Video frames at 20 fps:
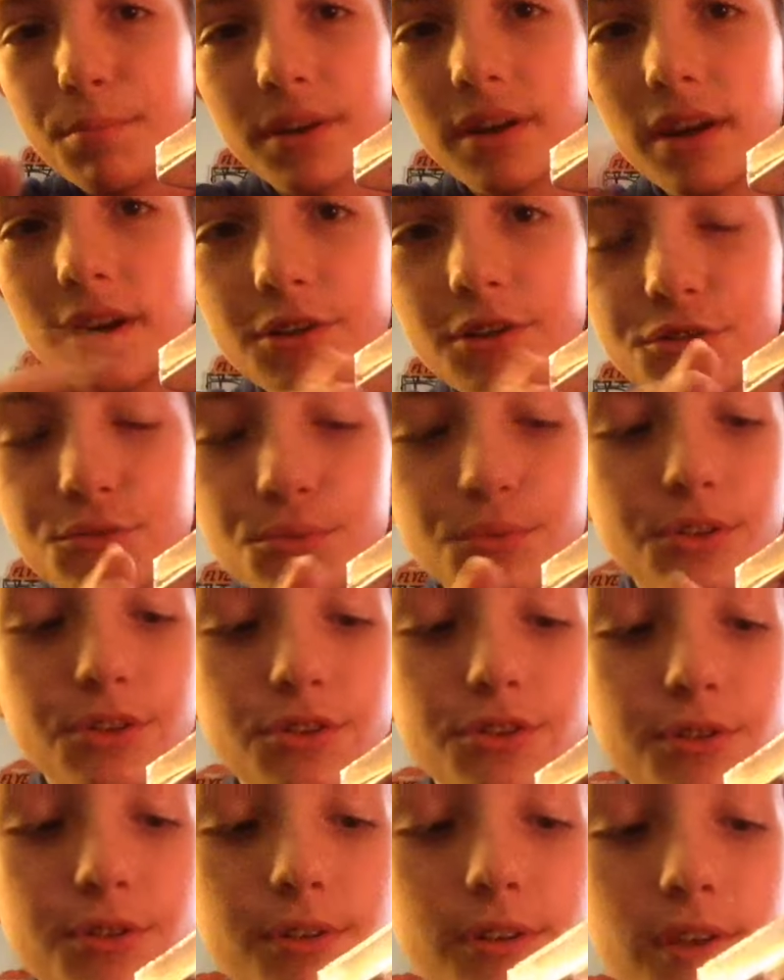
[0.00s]
but I just want to
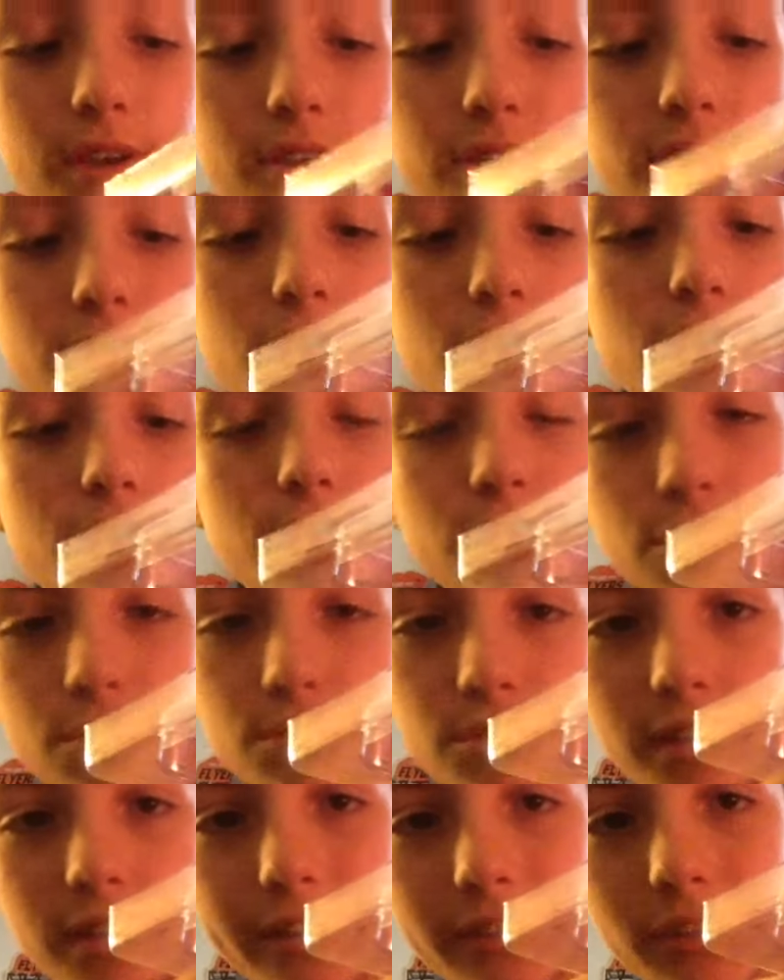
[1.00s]
show you guys. So
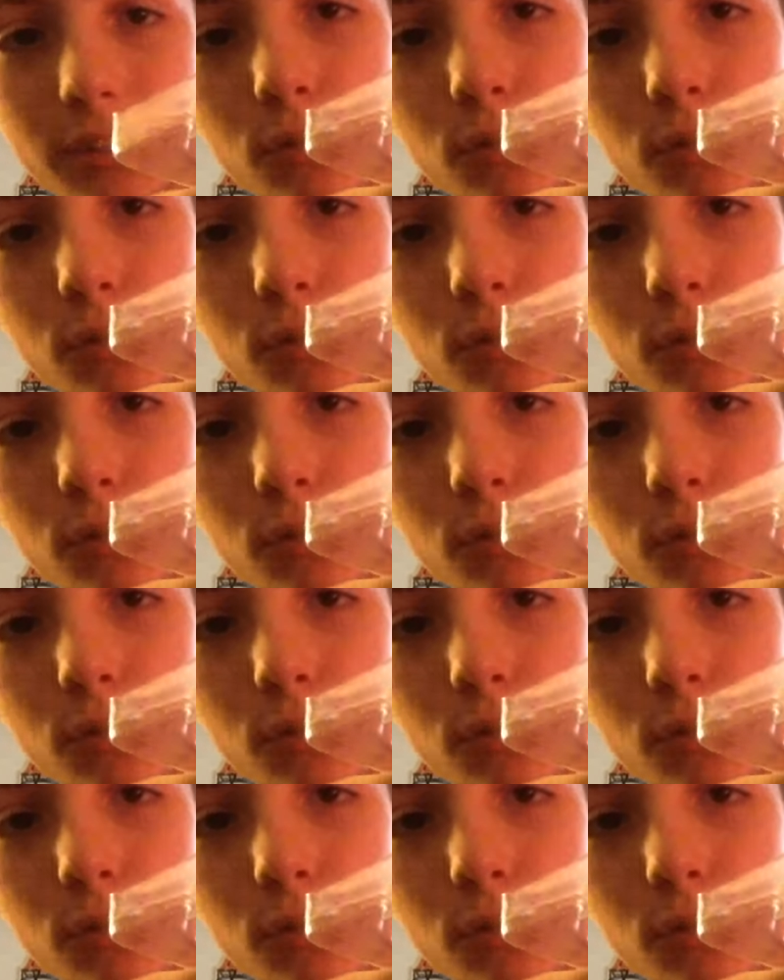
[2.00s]
there's like